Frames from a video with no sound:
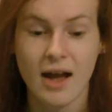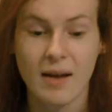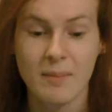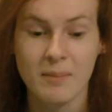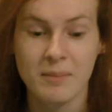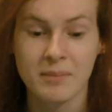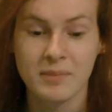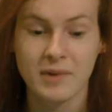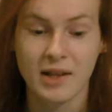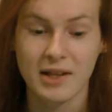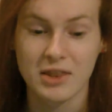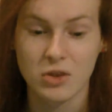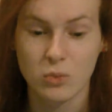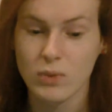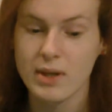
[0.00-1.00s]
um,
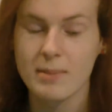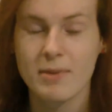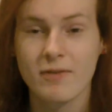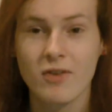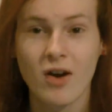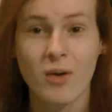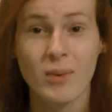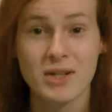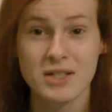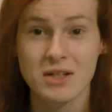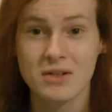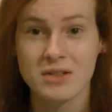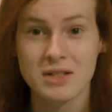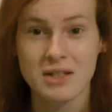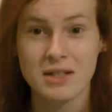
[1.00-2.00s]
like the week before I went
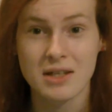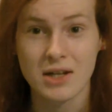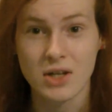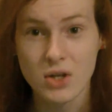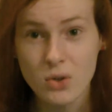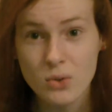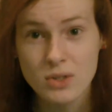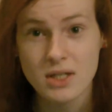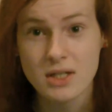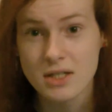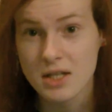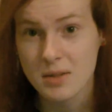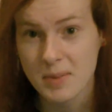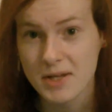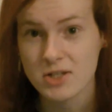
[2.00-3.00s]
to go and see the
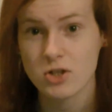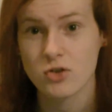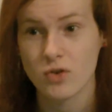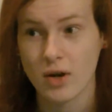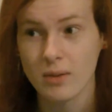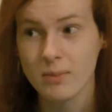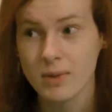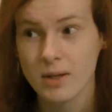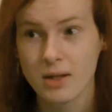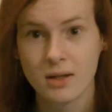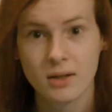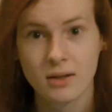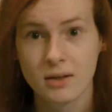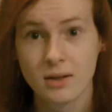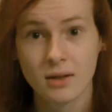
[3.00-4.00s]
Hoosiers at the Picture Drum.
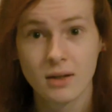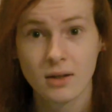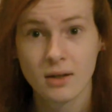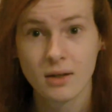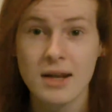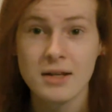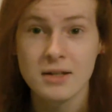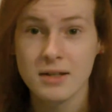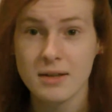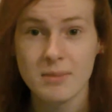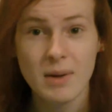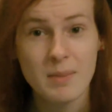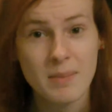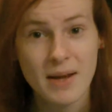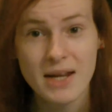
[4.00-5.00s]
And
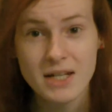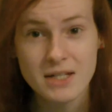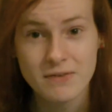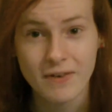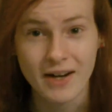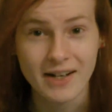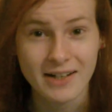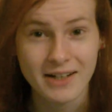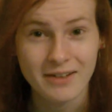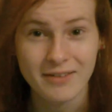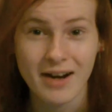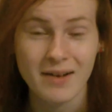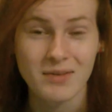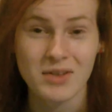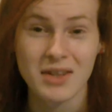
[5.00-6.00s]
then my bass finally
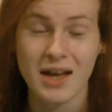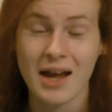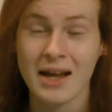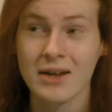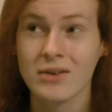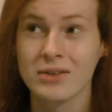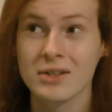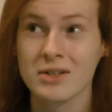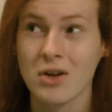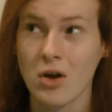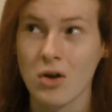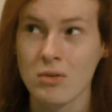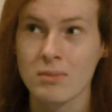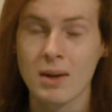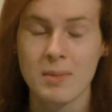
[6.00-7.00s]
arrived that I ordered
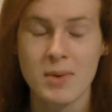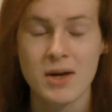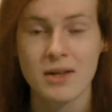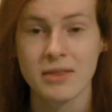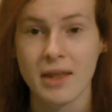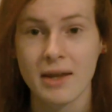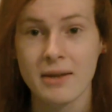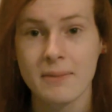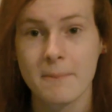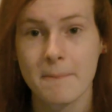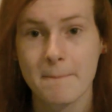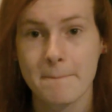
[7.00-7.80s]
on my birthday.